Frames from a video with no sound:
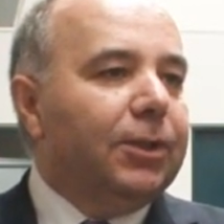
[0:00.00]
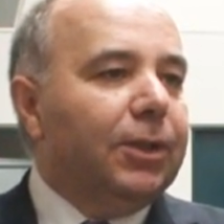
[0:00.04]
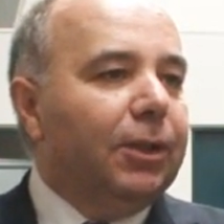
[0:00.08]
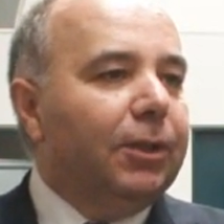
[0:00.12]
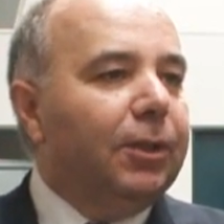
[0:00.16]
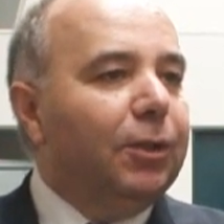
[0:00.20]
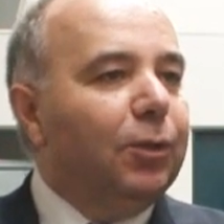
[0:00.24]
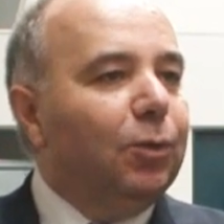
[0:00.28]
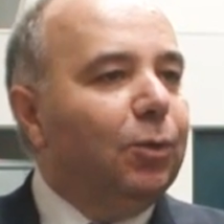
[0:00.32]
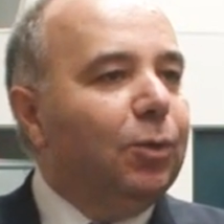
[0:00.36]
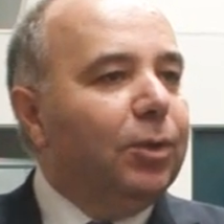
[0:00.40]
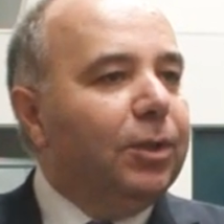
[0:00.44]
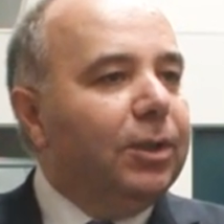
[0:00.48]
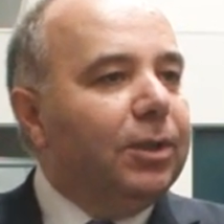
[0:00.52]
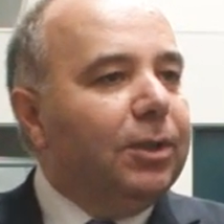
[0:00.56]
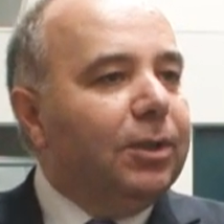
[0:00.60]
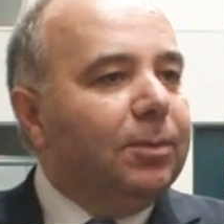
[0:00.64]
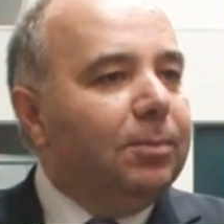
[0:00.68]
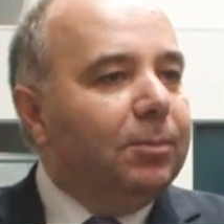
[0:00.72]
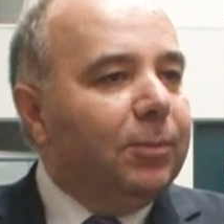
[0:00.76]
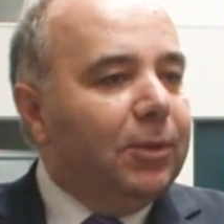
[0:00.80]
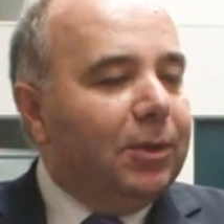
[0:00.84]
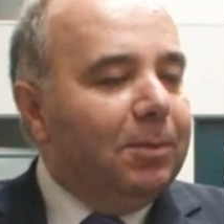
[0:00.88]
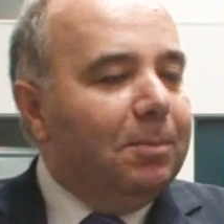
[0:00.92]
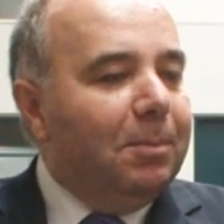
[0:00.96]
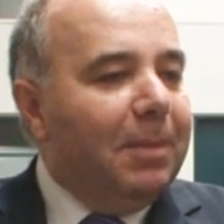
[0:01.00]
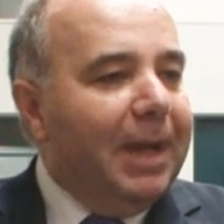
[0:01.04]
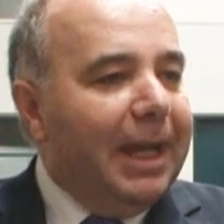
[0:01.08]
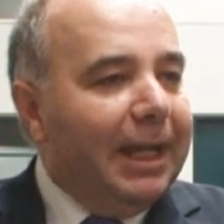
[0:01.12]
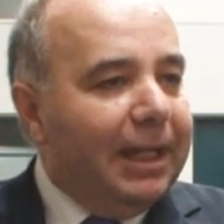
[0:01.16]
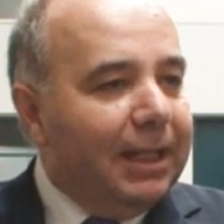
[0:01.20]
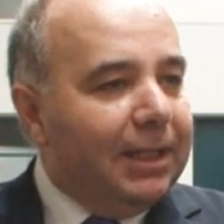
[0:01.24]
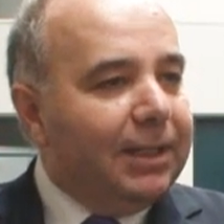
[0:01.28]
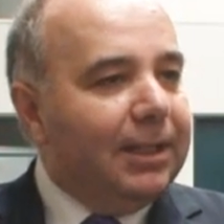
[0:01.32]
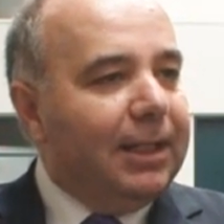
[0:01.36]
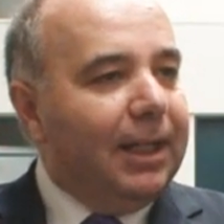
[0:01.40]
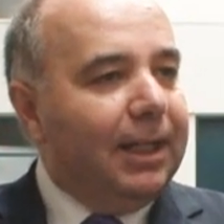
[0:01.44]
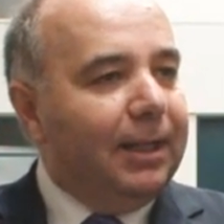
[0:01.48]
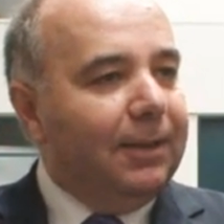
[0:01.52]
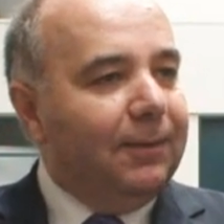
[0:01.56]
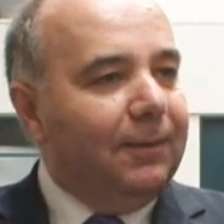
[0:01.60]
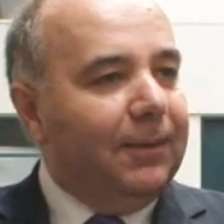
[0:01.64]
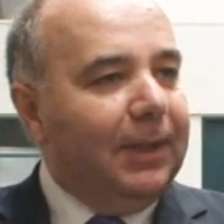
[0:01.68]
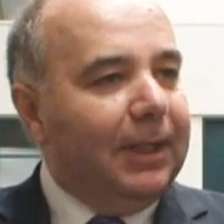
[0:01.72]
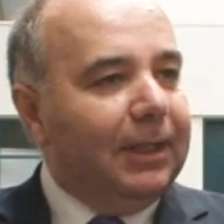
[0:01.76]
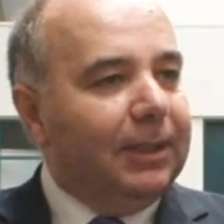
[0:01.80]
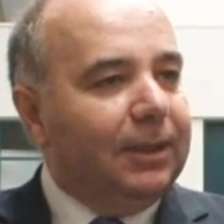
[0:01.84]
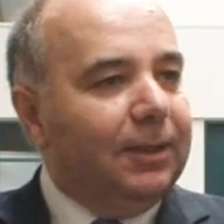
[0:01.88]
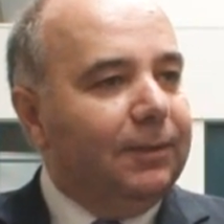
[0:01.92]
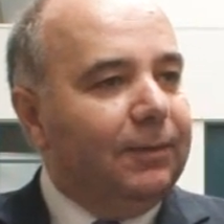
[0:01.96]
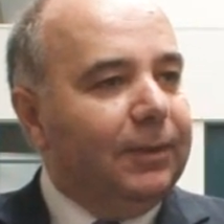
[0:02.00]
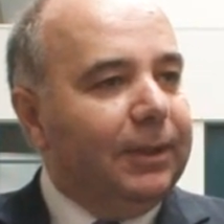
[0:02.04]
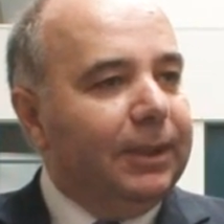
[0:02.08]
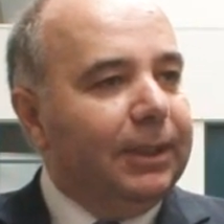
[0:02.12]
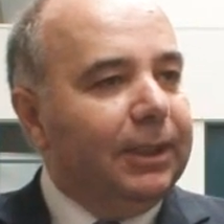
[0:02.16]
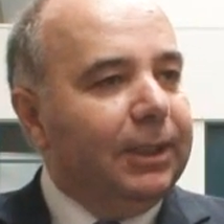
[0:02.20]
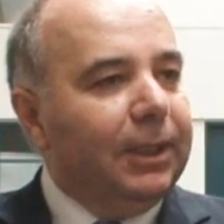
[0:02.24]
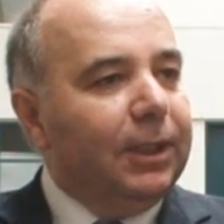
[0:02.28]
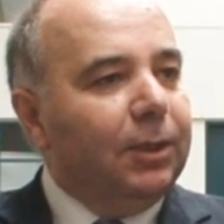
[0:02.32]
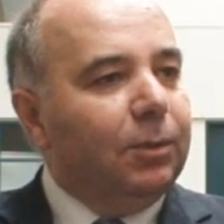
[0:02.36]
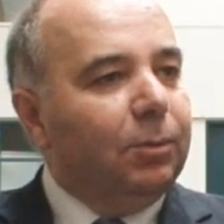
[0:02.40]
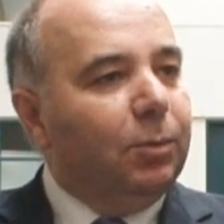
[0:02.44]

So in order to manage that effectively,